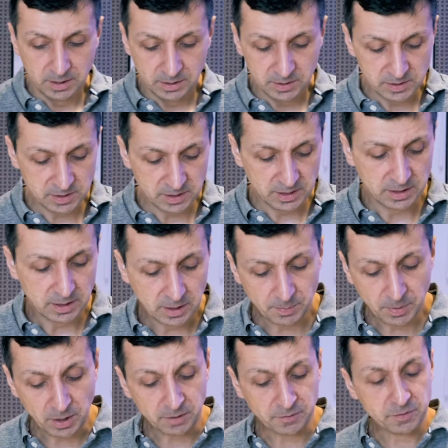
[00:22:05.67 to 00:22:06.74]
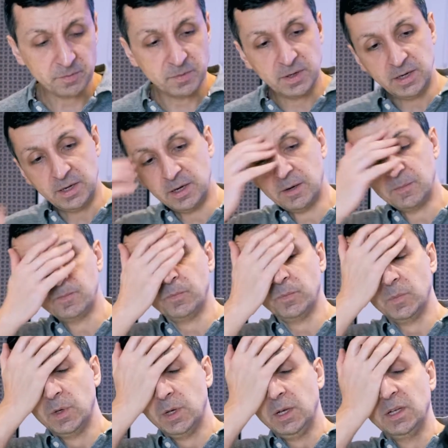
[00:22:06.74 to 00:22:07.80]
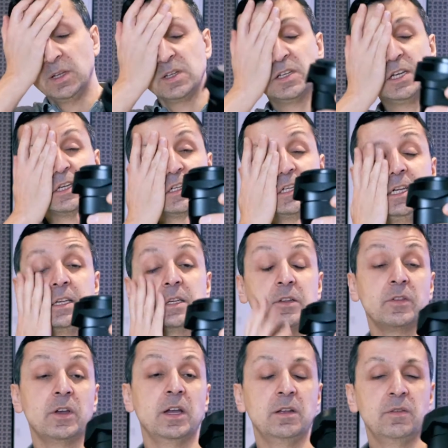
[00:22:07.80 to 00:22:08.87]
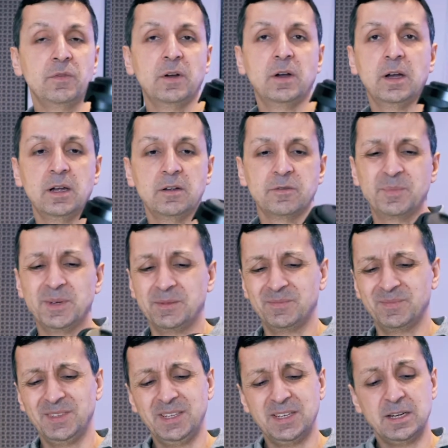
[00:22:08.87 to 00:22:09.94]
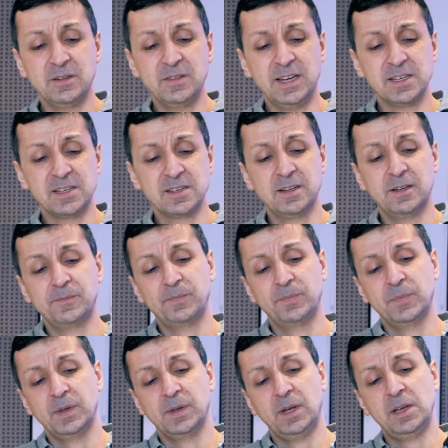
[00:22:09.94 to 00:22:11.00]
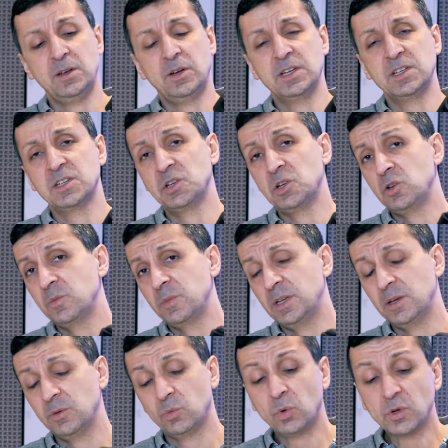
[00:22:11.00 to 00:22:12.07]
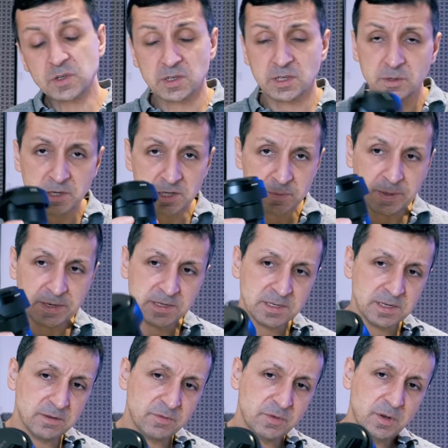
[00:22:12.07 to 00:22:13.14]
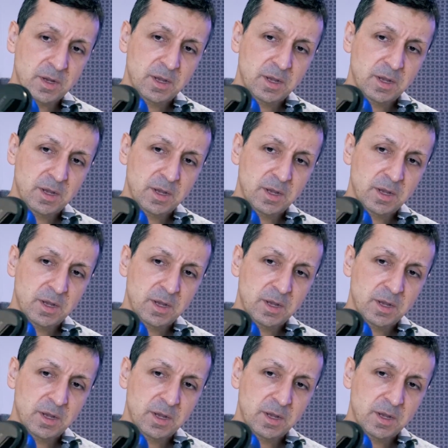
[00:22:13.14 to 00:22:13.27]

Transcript: you see, apart from the 16-35, but you know, that's a nice zoom, and it wasn't too expensive.